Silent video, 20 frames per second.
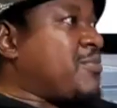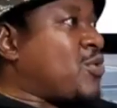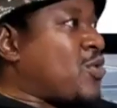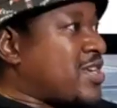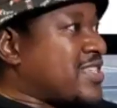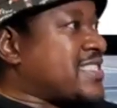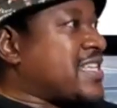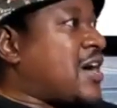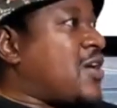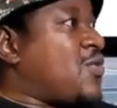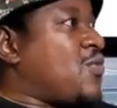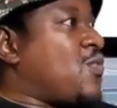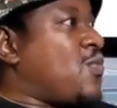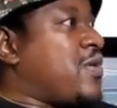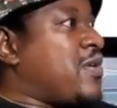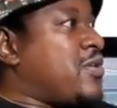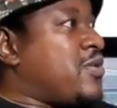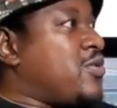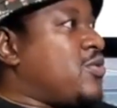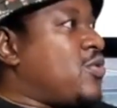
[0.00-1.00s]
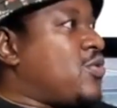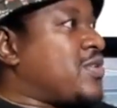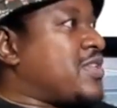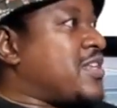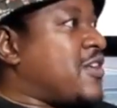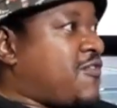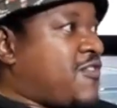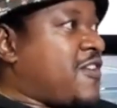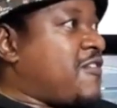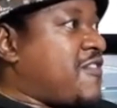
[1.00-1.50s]
because now we know
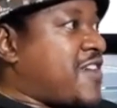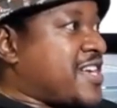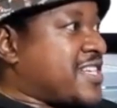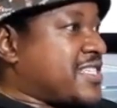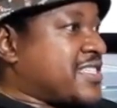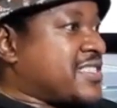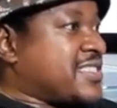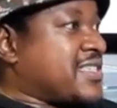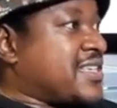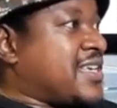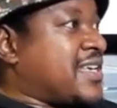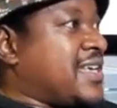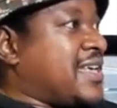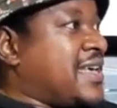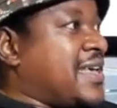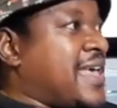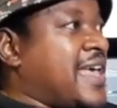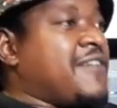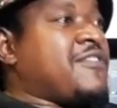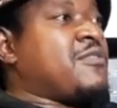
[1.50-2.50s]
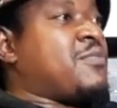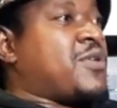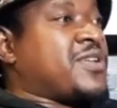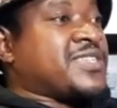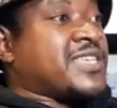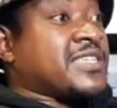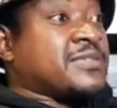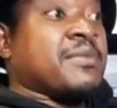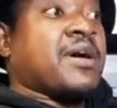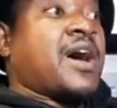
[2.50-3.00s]
different versions. Everybody
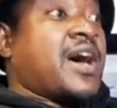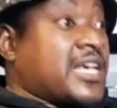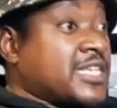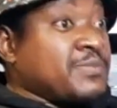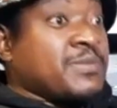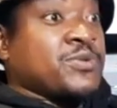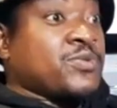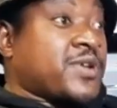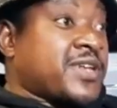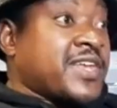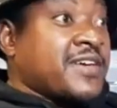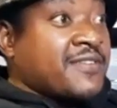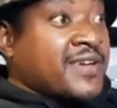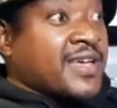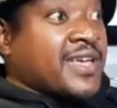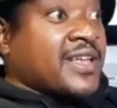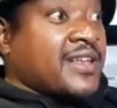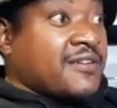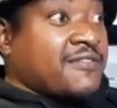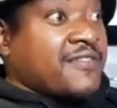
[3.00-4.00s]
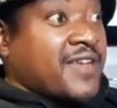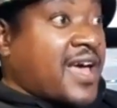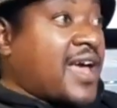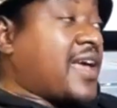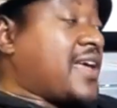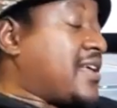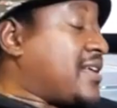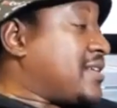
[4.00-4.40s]
says, my husband will never kill a fly.